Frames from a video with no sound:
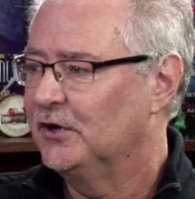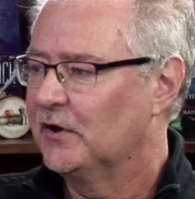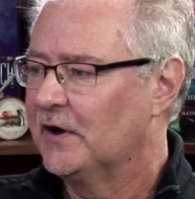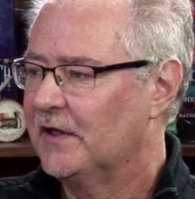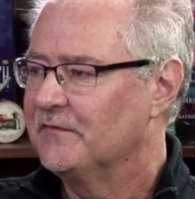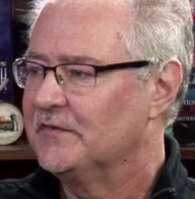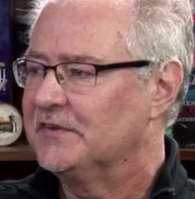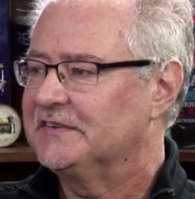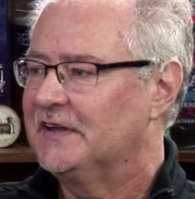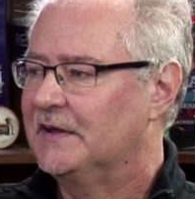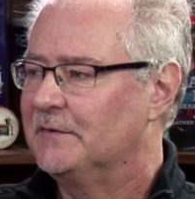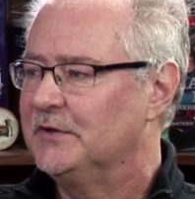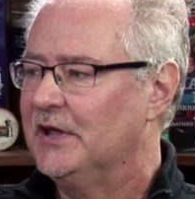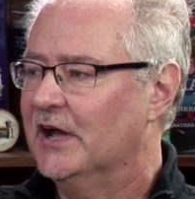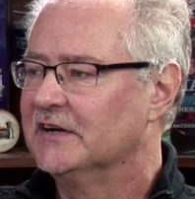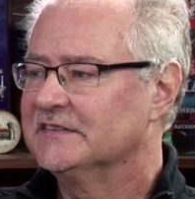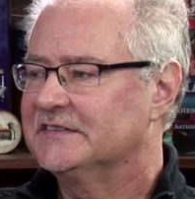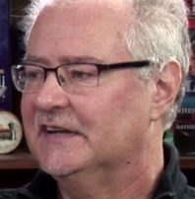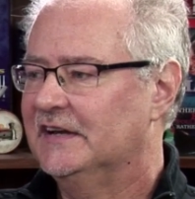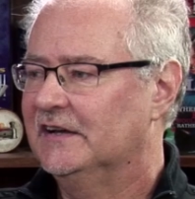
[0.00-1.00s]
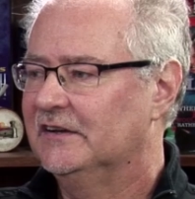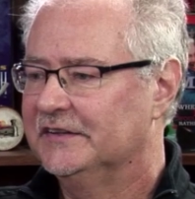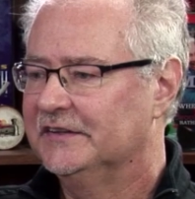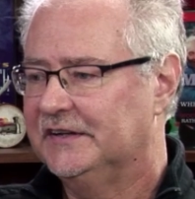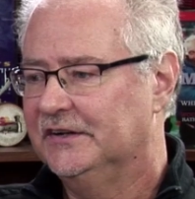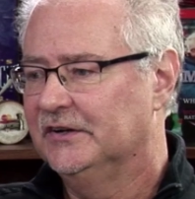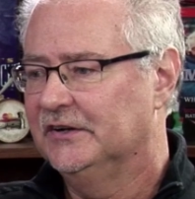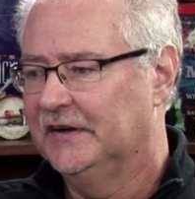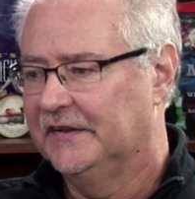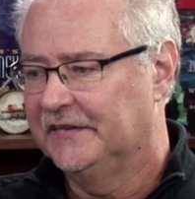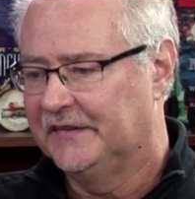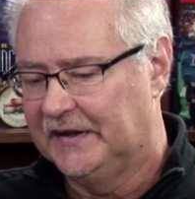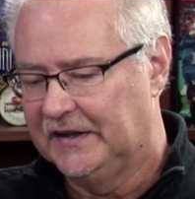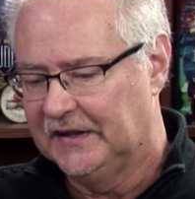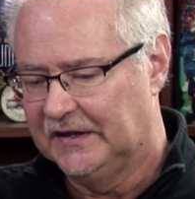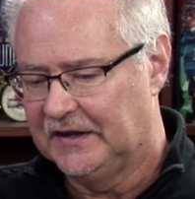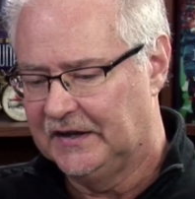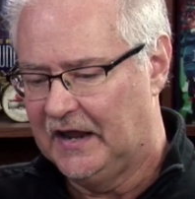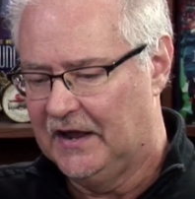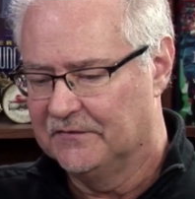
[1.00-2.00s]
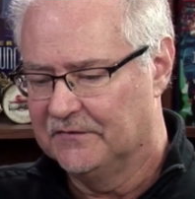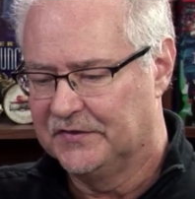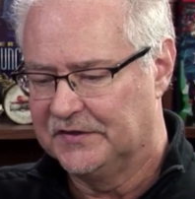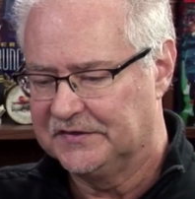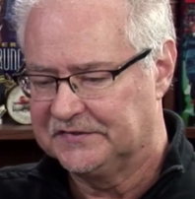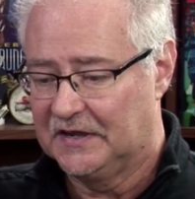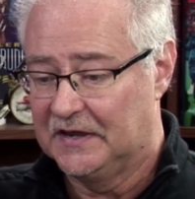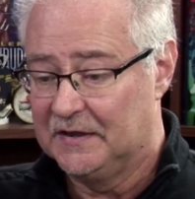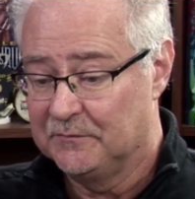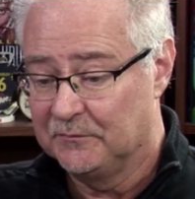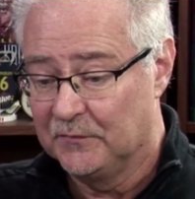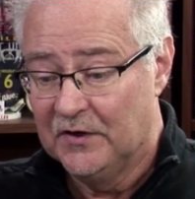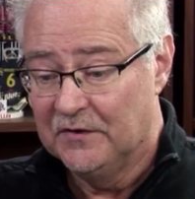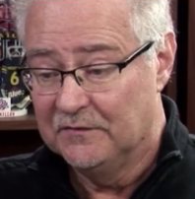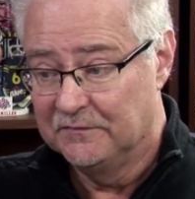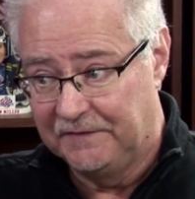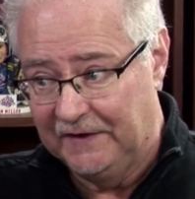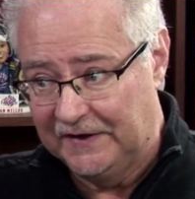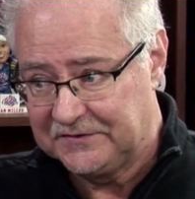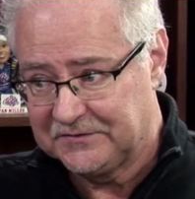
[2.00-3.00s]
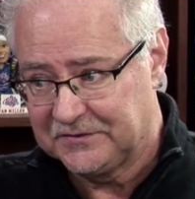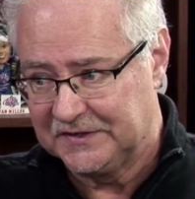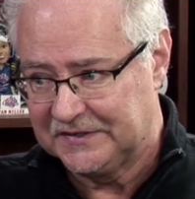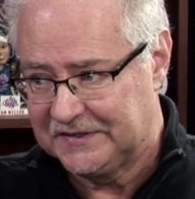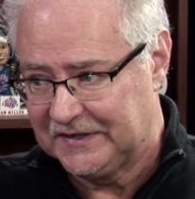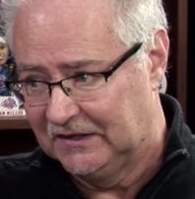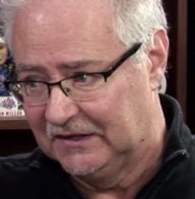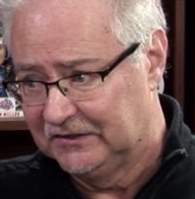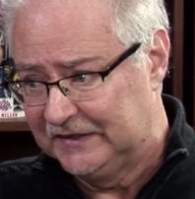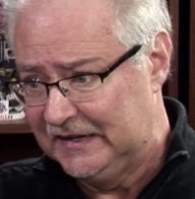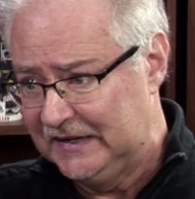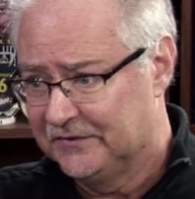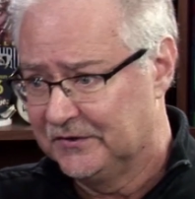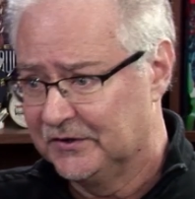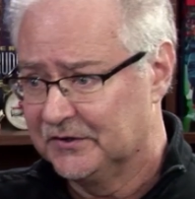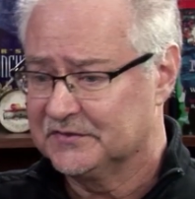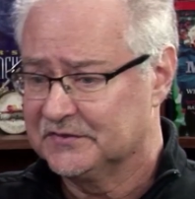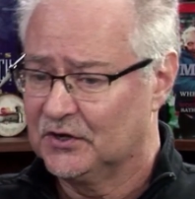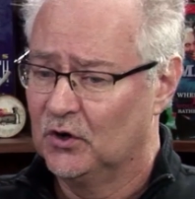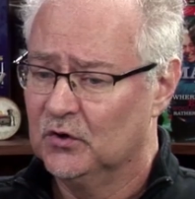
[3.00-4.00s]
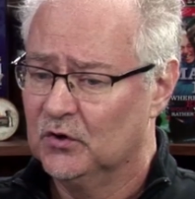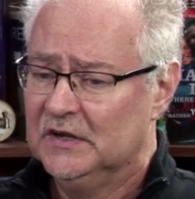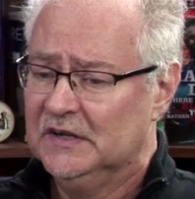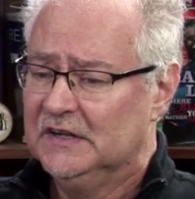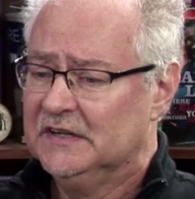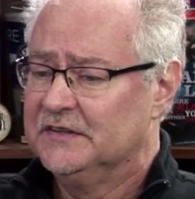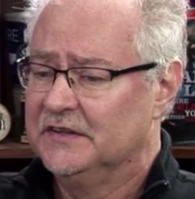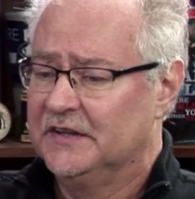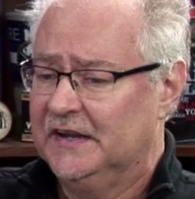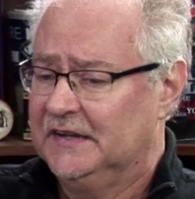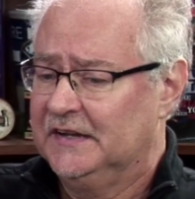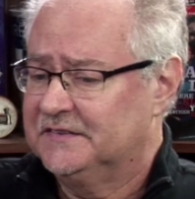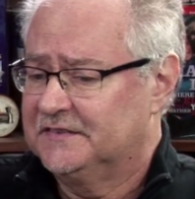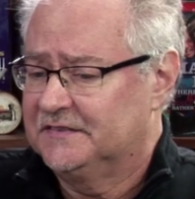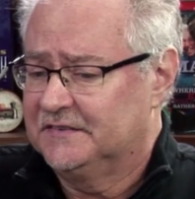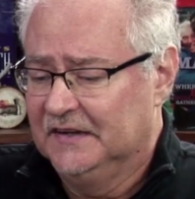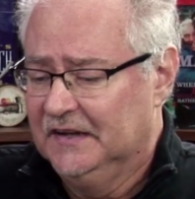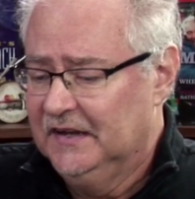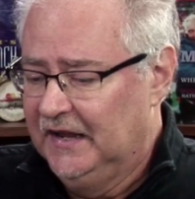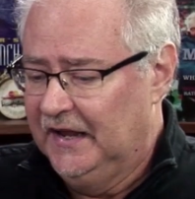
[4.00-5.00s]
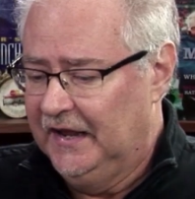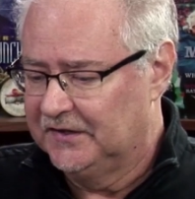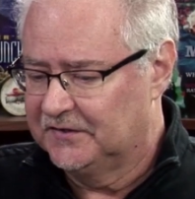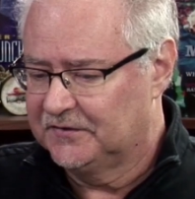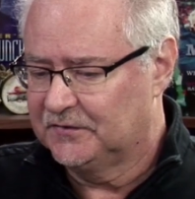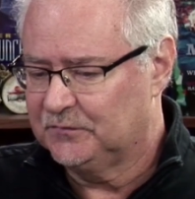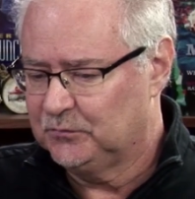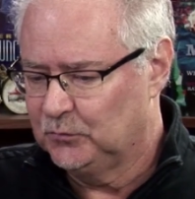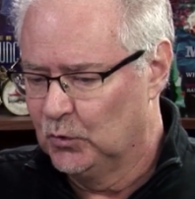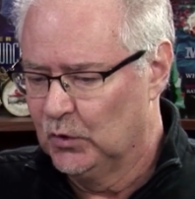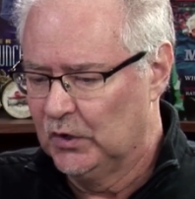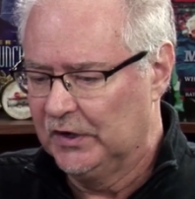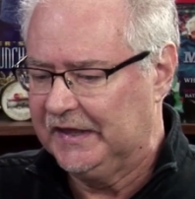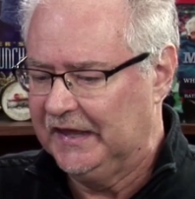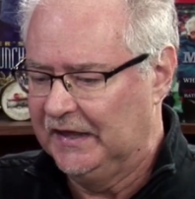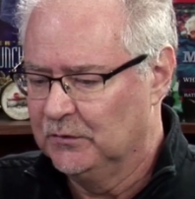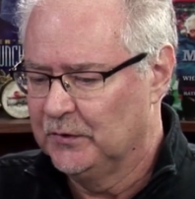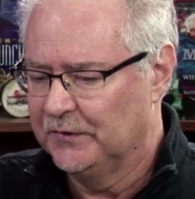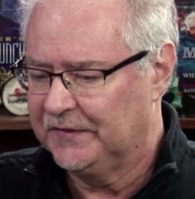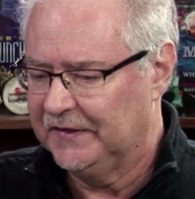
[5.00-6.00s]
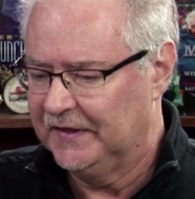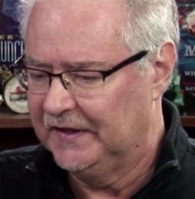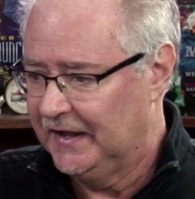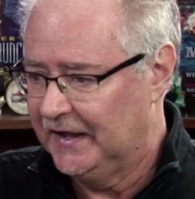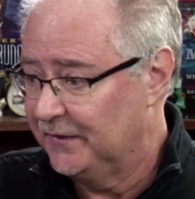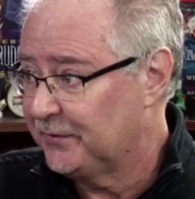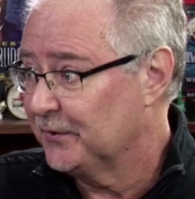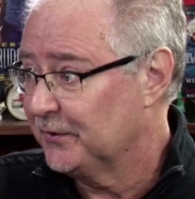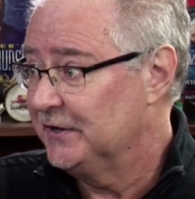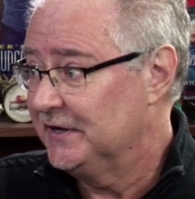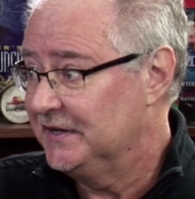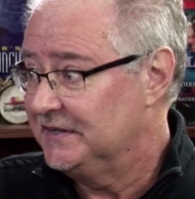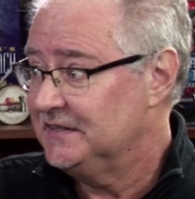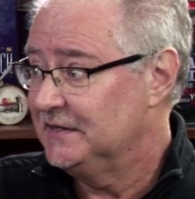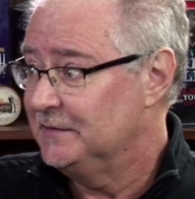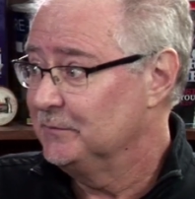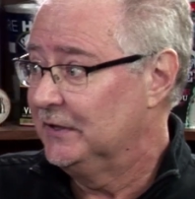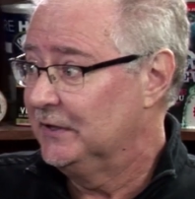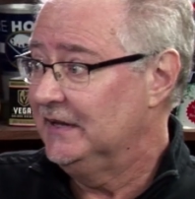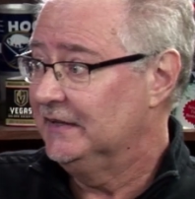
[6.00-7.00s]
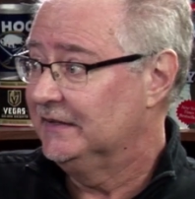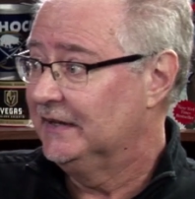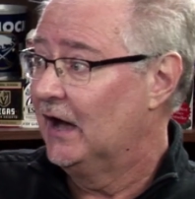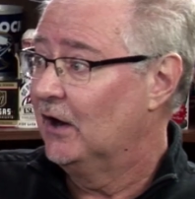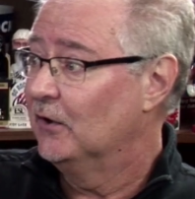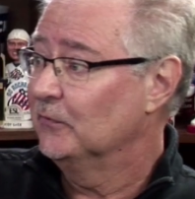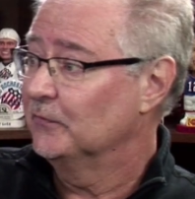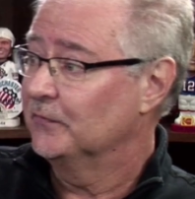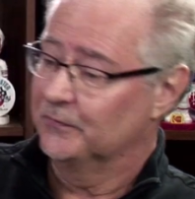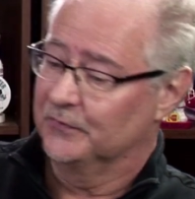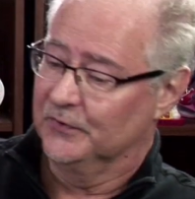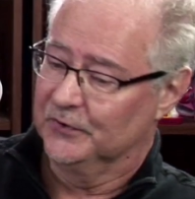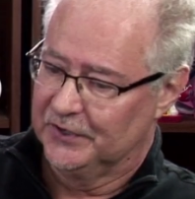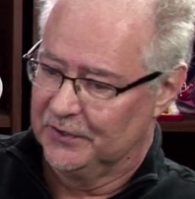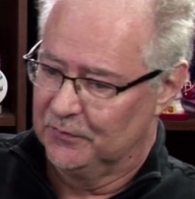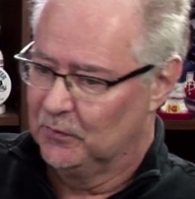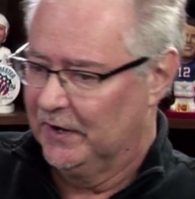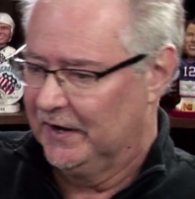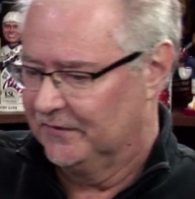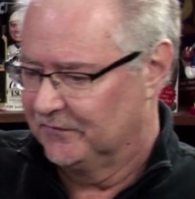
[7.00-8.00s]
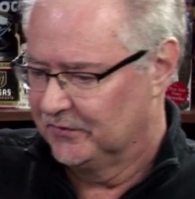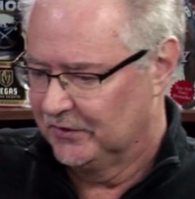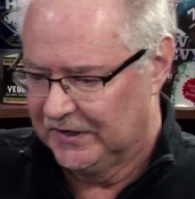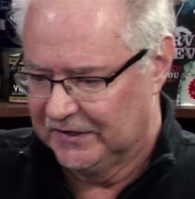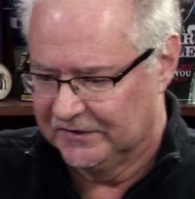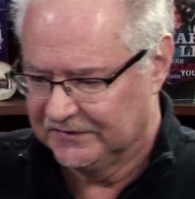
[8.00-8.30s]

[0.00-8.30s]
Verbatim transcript: so you don't have the same young talent here, and they didn't have the same veteran talent either. So it's working within a 30-team league now, 30 whatever